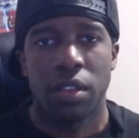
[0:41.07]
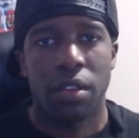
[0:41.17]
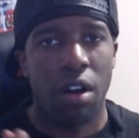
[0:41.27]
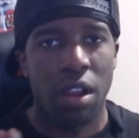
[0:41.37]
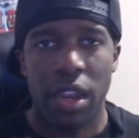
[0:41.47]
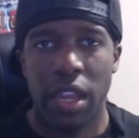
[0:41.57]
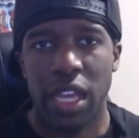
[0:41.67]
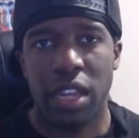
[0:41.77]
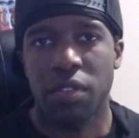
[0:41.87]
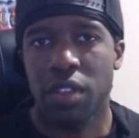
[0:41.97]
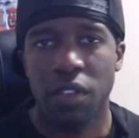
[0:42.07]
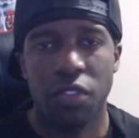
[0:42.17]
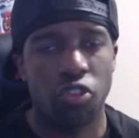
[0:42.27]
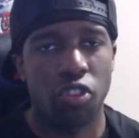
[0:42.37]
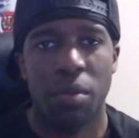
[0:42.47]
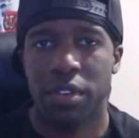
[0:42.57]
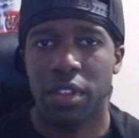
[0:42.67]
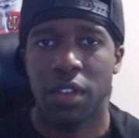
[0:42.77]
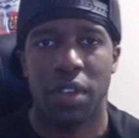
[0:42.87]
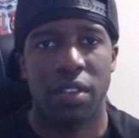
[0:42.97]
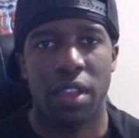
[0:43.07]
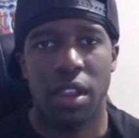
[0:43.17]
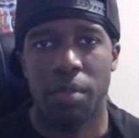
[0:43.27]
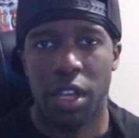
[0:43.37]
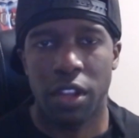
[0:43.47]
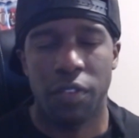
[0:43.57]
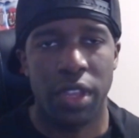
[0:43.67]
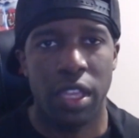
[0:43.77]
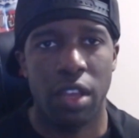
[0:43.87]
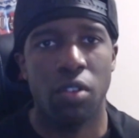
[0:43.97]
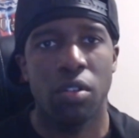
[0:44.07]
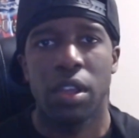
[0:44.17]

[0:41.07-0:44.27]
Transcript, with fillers: all that negative stuff, the drama stuff I said in my other video,